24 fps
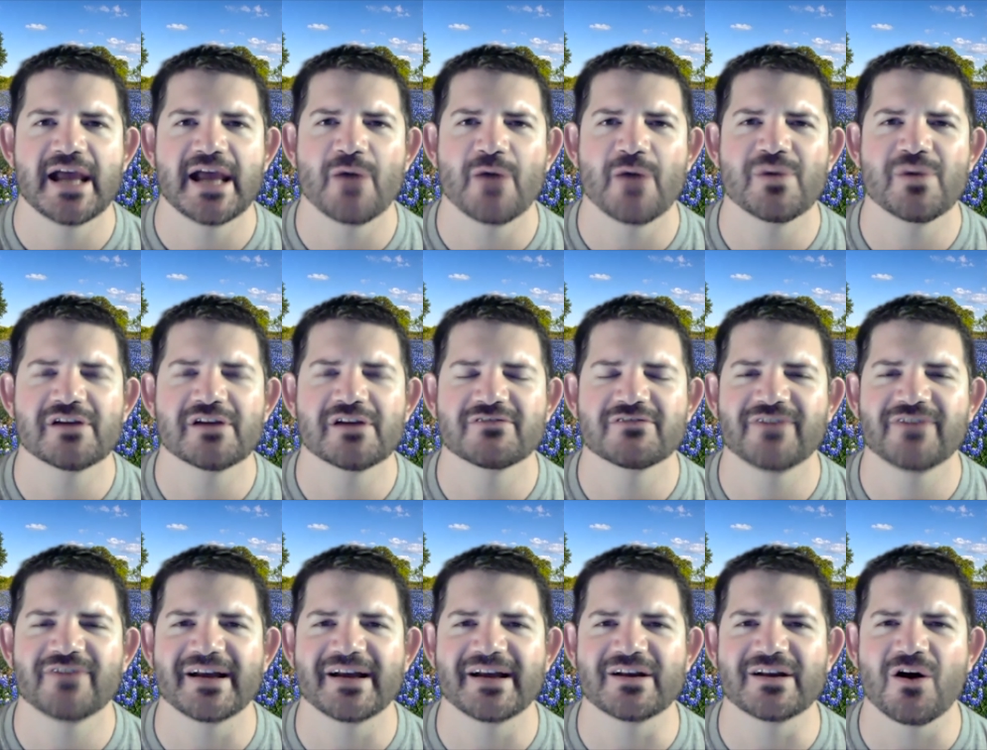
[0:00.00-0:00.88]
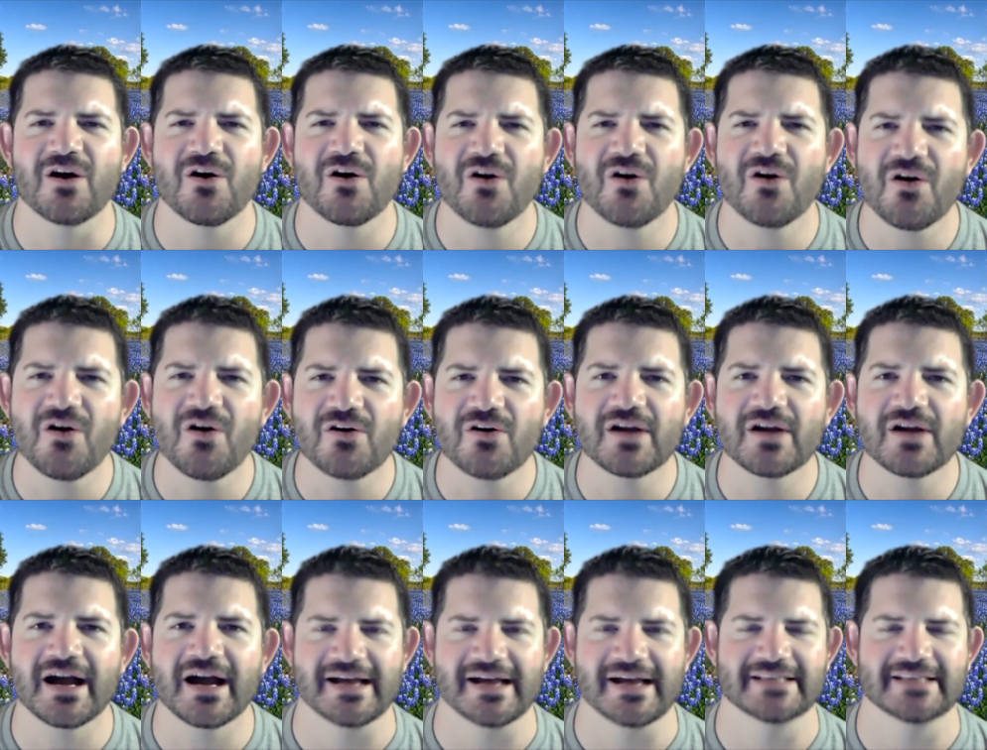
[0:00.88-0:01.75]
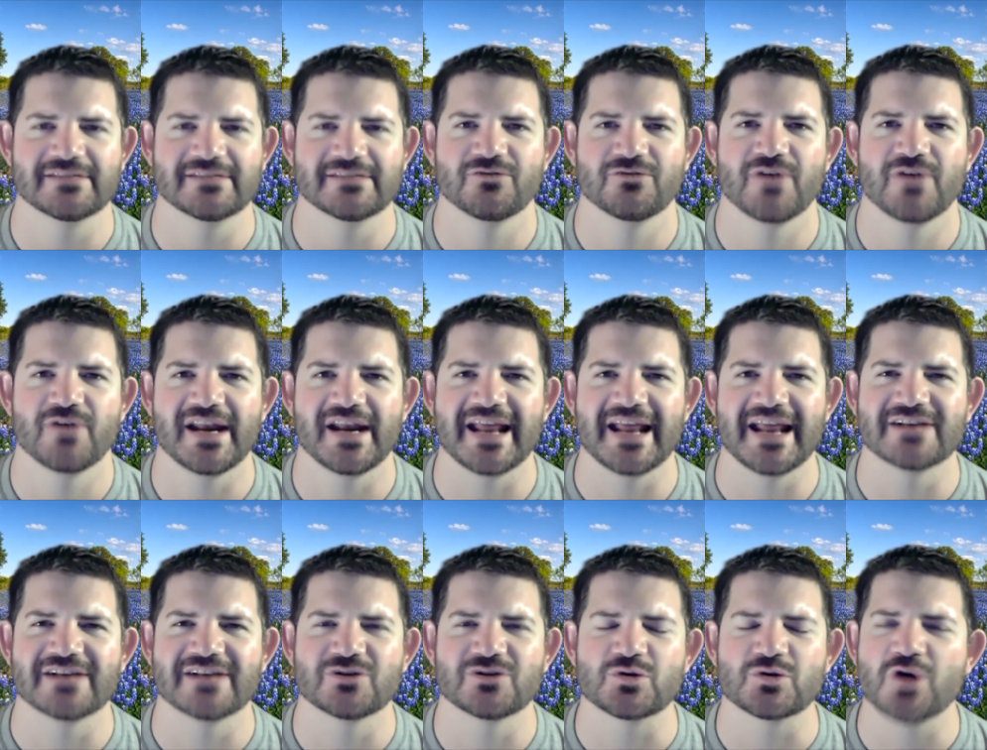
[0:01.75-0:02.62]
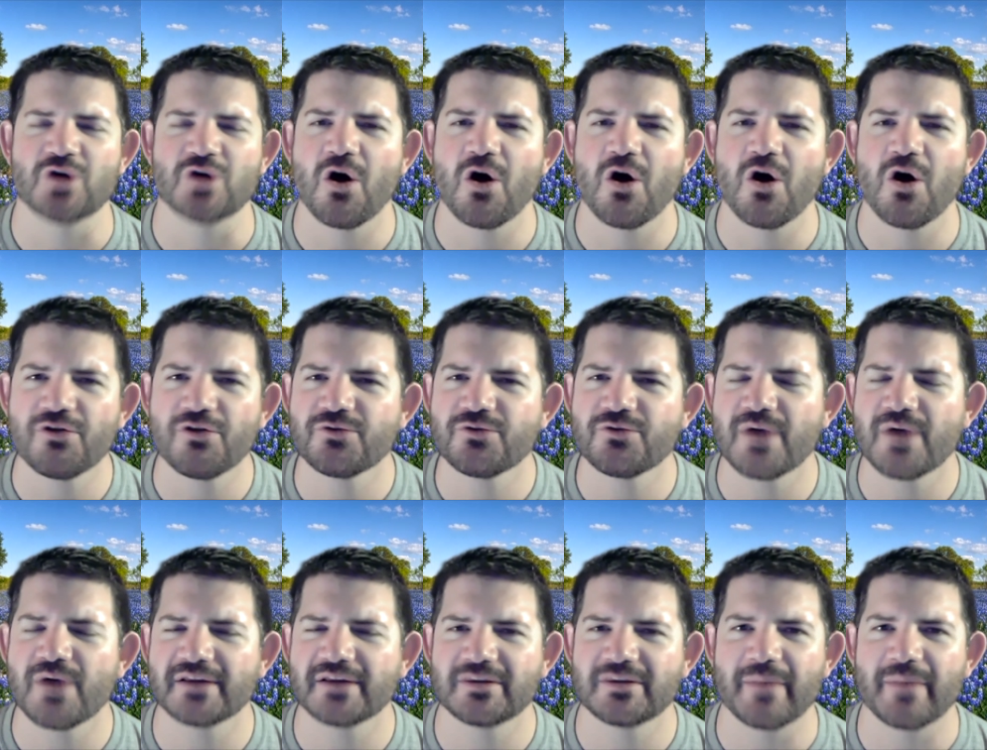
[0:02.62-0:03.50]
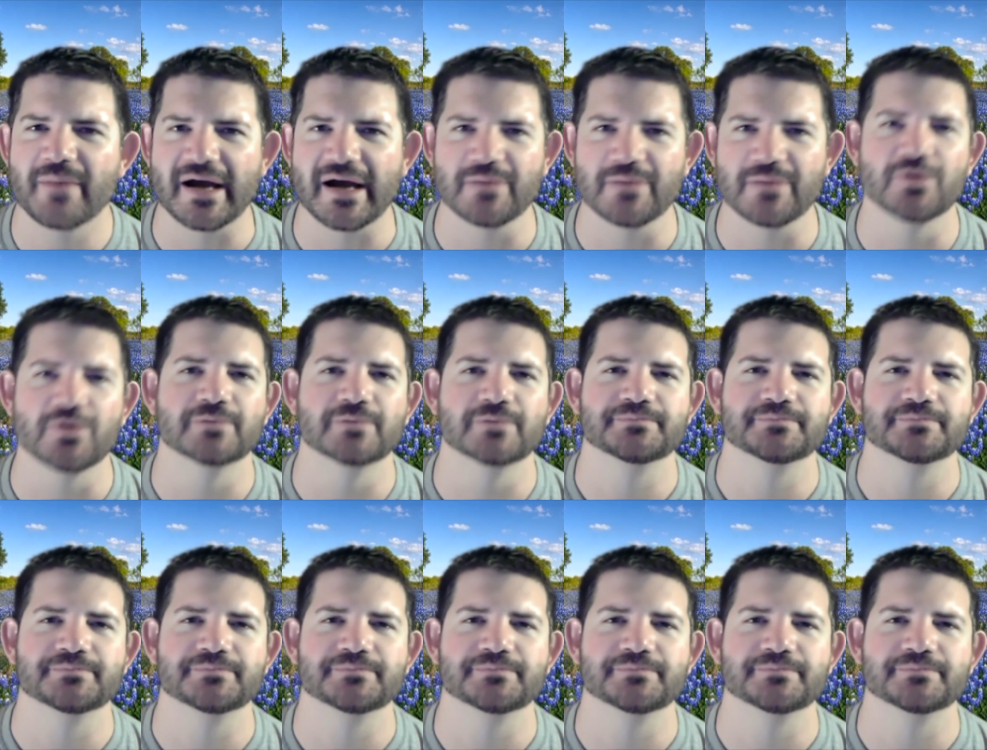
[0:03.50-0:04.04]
And we could find all kinds of great answers all throughout the Bible.